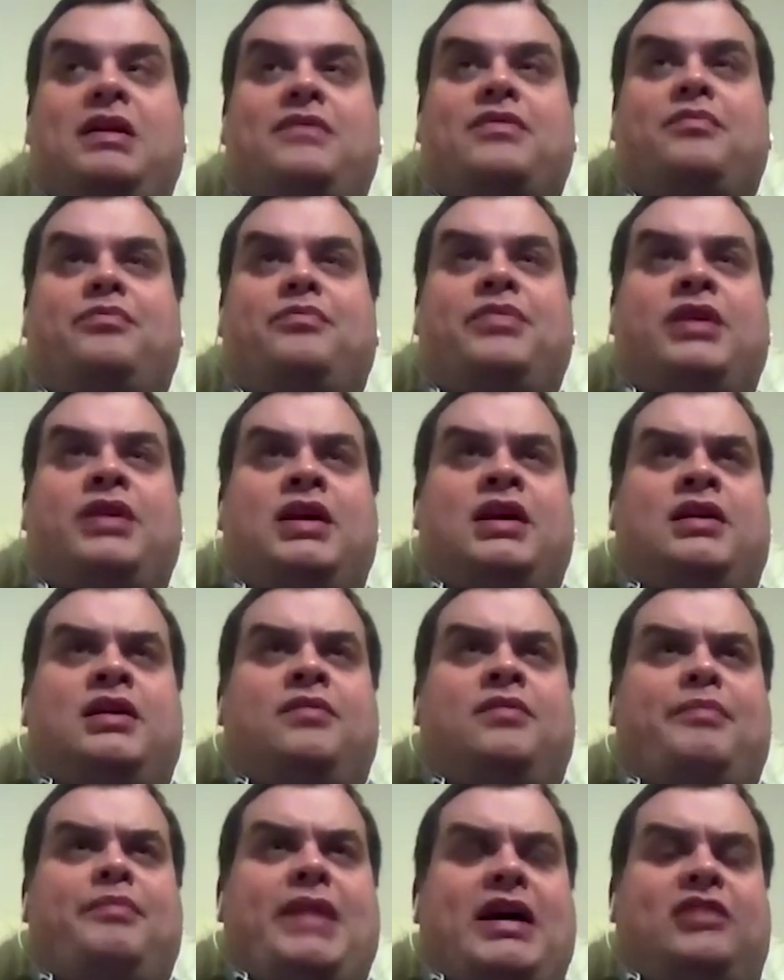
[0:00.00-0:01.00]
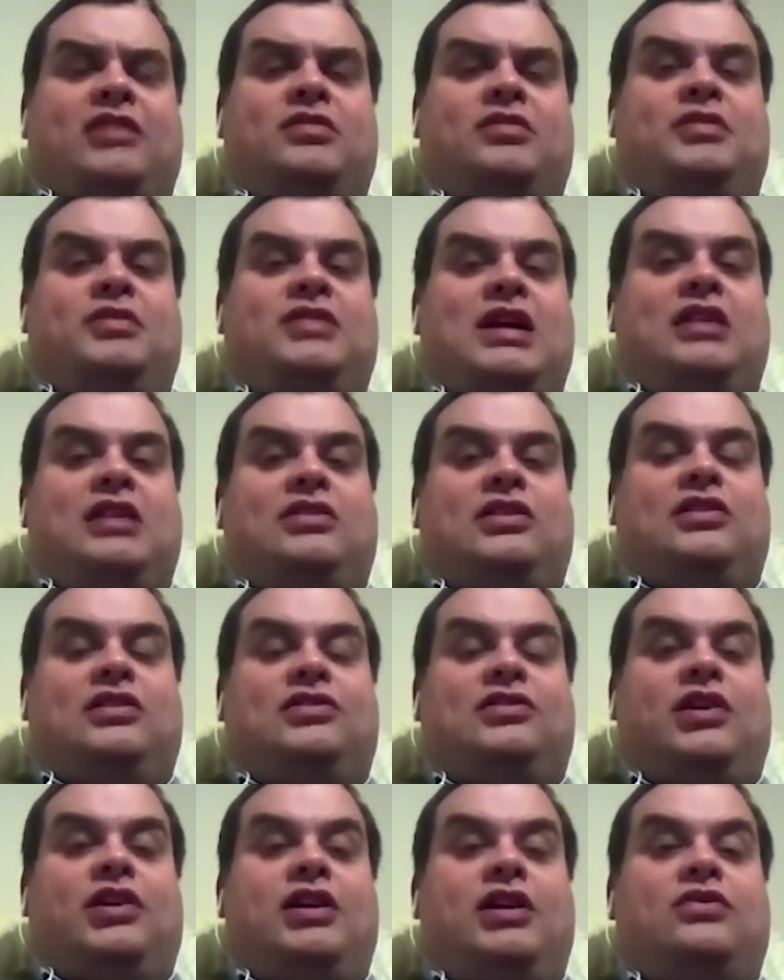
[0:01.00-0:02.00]
The maximum intended
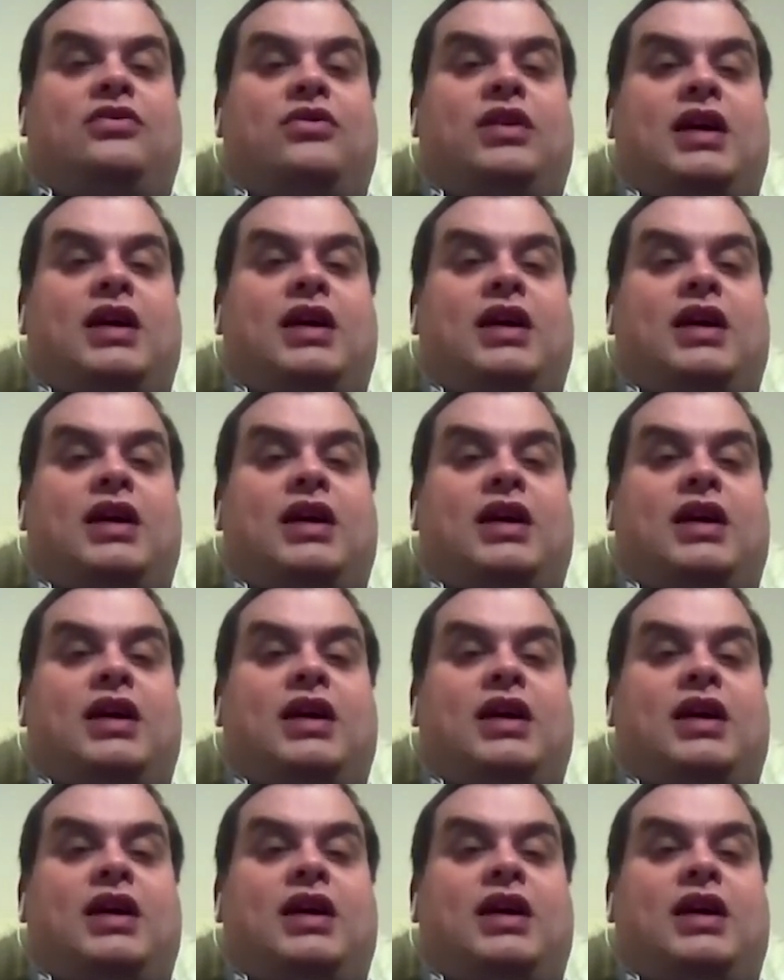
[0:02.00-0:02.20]
size for